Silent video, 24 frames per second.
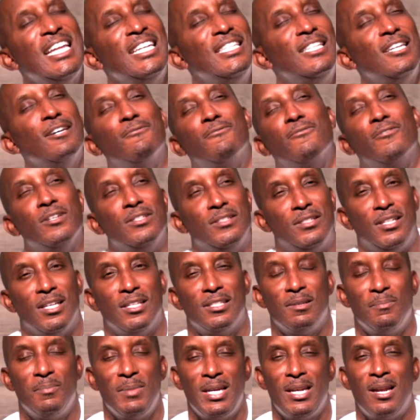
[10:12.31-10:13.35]
difference
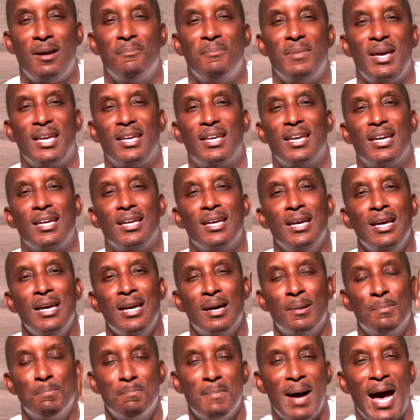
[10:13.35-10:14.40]
doesn't mean I'm making
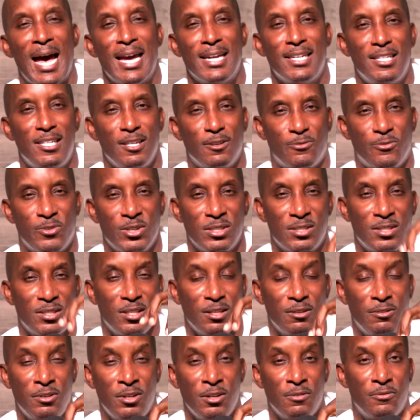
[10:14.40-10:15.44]
my difference,
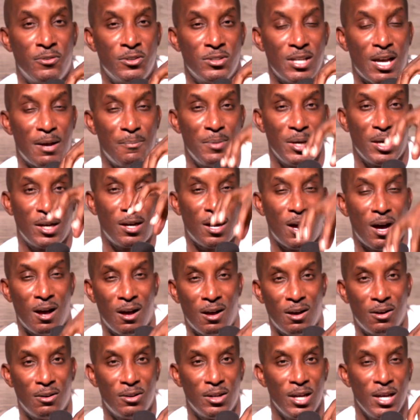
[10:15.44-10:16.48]
the difference I've been
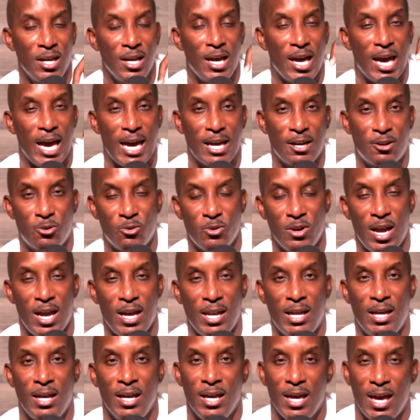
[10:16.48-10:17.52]
called and
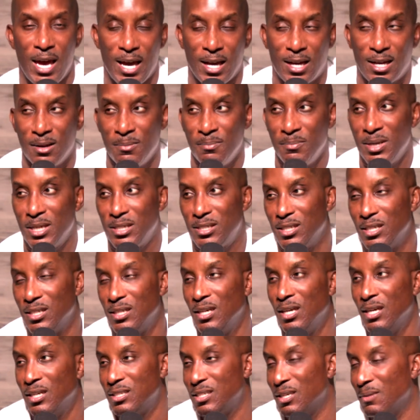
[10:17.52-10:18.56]
created and commissioned
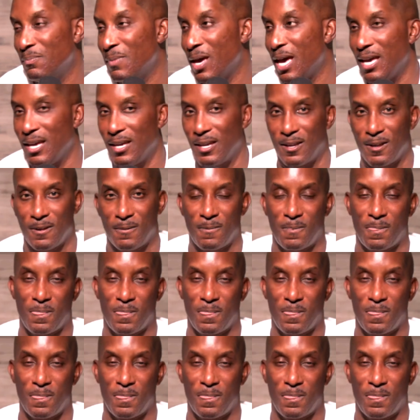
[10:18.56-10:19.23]
to make.